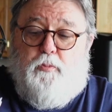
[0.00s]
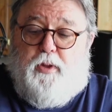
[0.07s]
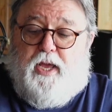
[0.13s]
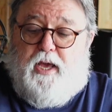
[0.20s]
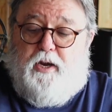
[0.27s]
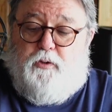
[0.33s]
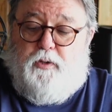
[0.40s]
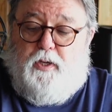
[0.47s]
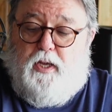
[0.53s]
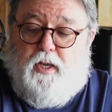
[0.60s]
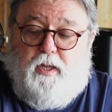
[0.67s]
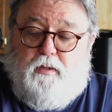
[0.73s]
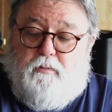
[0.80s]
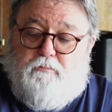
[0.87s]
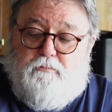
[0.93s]

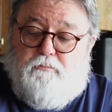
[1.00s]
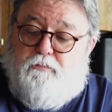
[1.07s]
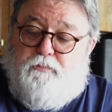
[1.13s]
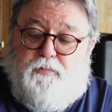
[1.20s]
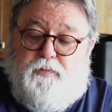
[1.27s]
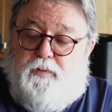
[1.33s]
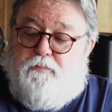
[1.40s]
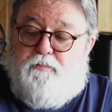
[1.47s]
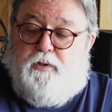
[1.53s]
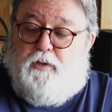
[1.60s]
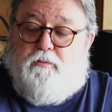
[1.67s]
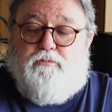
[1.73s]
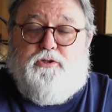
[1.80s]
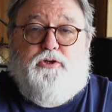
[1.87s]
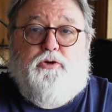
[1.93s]
battery.
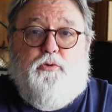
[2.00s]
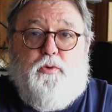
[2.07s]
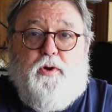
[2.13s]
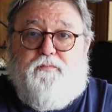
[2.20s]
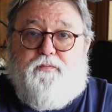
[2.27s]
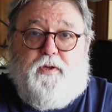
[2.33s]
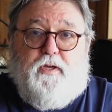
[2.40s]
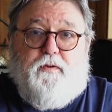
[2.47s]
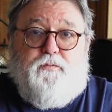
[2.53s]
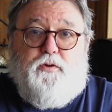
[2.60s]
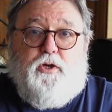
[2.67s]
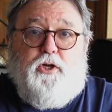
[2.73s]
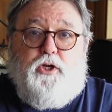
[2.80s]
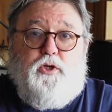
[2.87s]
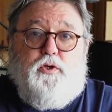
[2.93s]
They're terrific. If you're
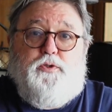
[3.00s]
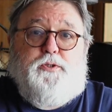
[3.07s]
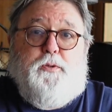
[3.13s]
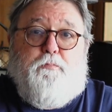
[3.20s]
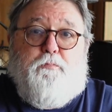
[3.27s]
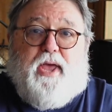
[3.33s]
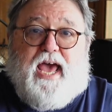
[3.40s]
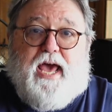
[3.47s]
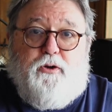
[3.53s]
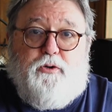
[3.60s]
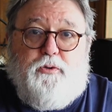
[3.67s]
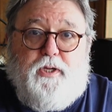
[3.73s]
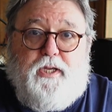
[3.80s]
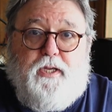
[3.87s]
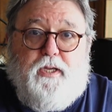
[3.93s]
going to use a
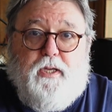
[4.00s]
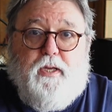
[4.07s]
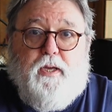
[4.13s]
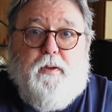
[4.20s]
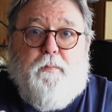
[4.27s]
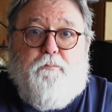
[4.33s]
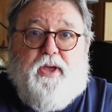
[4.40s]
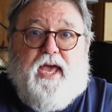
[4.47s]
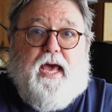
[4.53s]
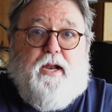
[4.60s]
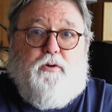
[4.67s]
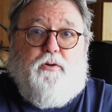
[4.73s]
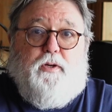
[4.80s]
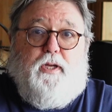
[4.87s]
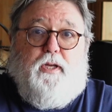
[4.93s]
battery,
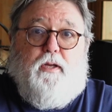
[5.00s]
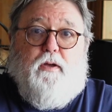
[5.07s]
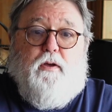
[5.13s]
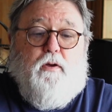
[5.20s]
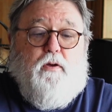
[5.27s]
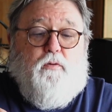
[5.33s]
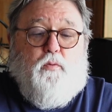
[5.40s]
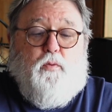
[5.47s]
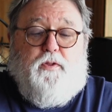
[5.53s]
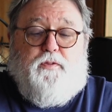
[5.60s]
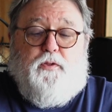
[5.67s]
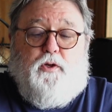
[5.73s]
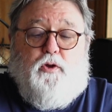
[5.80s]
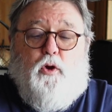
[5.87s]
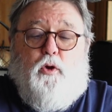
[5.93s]
with
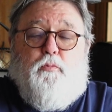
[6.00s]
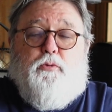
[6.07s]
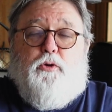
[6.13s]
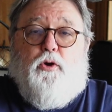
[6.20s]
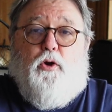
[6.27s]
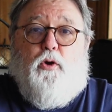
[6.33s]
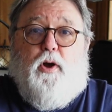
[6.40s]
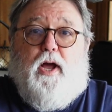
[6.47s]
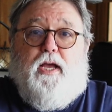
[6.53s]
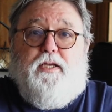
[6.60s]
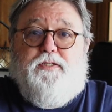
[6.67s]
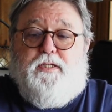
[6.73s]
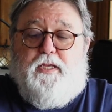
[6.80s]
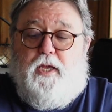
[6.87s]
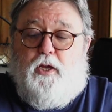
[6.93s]
the GoPro. I
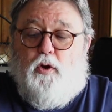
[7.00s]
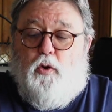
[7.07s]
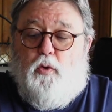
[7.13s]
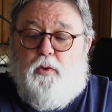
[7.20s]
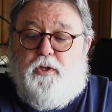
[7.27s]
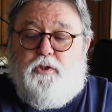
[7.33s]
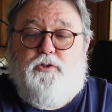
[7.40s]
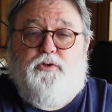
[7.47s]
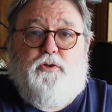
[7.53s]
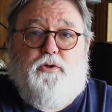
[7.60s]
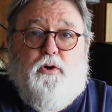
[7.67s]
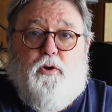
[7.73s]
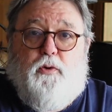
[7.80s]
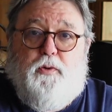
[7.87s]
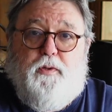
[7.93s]
say go
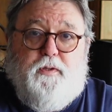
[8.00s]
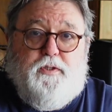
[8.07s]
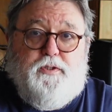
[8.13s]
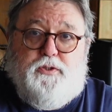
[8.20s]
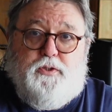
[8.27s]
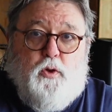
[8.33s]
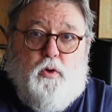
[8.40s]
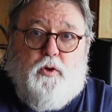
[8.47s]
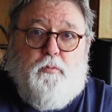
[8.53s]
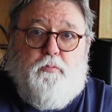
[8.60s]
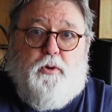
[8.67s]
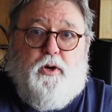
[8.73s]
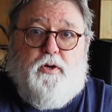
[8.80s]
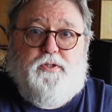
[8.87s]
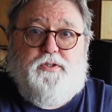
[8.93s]
enduro. There's no
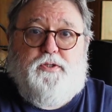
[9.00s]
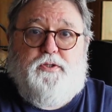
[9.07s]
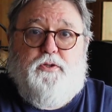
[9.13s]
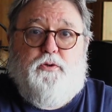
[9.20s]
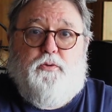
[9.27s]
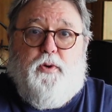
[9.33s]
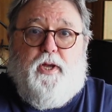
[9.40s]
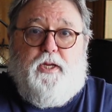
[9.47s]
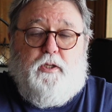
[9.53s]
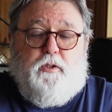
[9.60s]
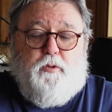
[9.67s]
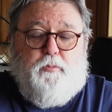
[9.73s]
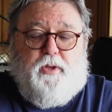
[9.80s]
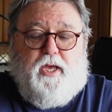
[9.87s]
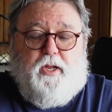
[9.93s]
comparison to the
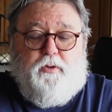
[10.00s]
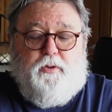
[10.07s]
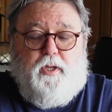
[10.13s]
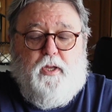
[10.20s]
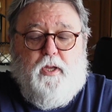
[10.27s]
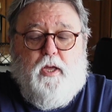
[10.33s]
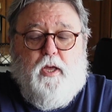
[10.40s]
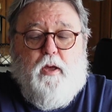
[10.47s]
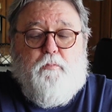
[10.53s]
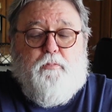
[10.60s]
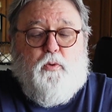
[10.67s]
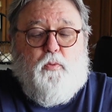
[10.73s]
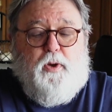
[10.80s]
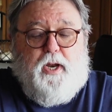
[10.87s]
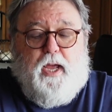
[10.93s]
regular battery.
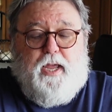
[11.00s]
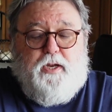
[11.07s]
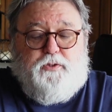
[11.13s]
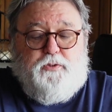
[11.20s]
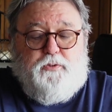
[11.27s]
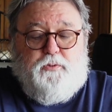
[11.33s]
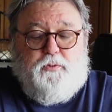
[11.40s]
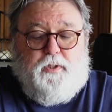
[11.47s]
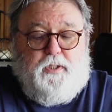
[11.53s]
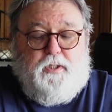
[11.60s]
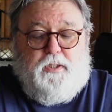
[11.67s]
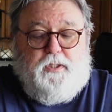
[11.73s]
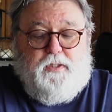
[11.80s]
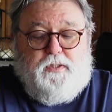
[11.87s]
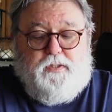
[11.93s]
But what I do
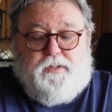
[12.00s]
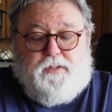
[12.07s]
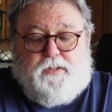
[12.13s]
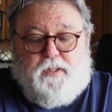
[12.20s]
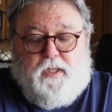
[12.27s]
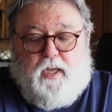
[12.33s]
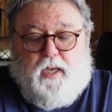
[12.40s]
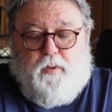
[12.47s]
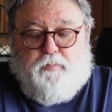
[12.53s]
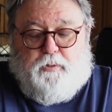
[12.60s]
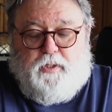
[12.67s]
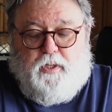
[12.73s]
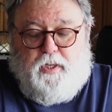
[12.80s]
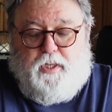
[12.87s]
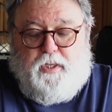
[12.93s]
is I
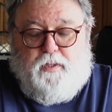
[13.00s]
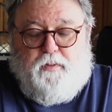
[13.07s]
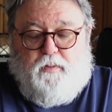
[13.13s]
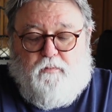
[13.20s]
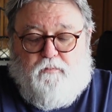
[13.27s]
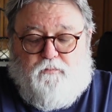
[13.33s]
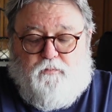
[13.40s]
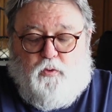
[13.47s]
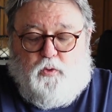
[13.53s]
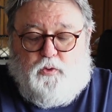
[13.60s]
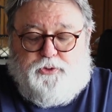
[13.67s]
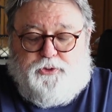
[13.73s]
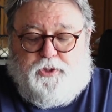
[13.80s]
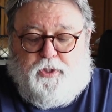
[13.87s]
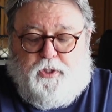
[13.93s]
plug in the
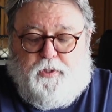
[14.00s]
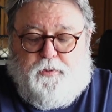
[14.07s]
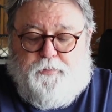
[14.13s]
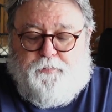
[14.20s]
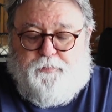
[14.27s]
Volta